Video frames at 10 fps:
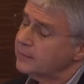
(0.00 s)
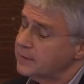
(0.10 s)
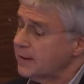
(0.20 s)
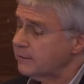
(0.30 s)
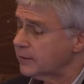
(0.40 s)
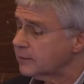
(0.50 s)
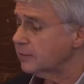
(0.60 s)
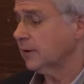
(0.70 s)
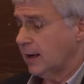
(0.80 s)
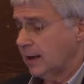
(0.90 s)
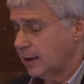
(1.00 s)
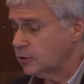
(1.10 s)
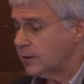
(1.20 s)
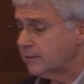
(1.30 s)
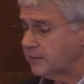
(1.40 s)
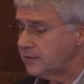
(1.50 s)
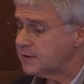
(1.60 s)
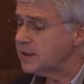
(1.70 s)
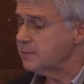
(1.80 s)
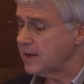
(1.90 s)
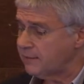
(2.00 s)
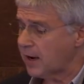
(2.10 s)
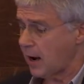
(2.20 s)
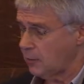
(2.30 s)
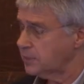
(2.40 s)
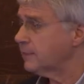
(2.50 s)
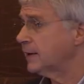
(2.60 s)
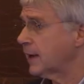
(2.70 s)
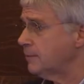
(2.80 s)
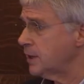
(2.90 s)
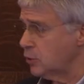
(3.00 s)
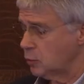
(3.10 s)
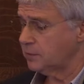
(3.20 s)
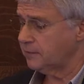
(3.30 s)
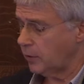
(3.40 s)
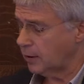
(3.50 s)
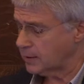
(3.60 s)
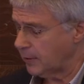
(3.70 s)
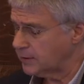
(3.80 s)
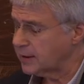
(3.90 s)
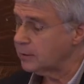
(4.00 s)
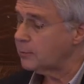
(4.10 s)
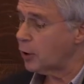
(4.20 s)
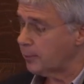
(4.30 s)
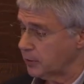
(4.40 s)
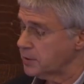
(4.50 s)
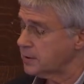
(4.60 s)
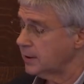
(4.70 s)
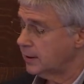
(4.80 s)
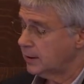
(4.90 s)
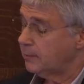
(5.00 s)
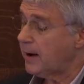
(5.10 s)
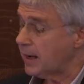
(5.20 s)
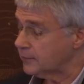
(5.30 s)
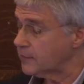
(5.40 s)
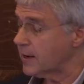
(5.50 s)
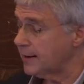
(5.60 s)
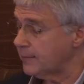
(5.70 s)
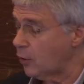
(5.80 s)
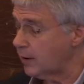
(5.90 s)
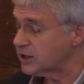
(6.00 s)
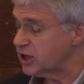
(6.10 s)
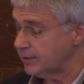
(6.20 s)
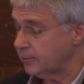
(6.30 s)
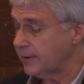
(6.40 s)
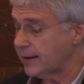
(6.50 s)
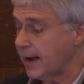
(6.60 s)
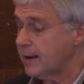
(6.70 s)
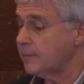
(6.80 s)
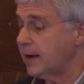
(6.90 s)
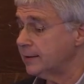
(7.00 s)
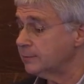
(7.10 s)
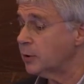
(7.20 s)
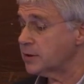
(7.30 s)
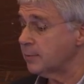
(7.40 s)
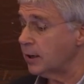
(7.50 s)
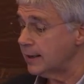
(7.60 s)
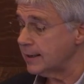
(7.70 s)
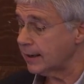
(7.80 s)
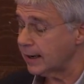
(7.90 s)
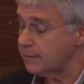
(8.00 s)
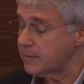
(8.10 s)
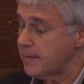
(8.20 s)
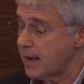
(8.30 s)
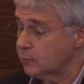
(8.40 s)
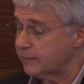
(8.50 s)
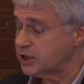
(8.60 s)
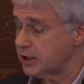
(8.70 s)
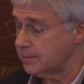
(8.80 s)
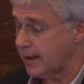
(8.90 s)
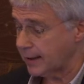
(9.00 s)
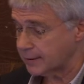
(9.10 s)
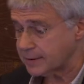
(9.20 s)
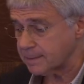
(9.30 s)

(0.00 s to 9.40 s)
750 beef cows that can be used for experimental purpose. Part of the animal at genotype and possible link can be made with gene banks.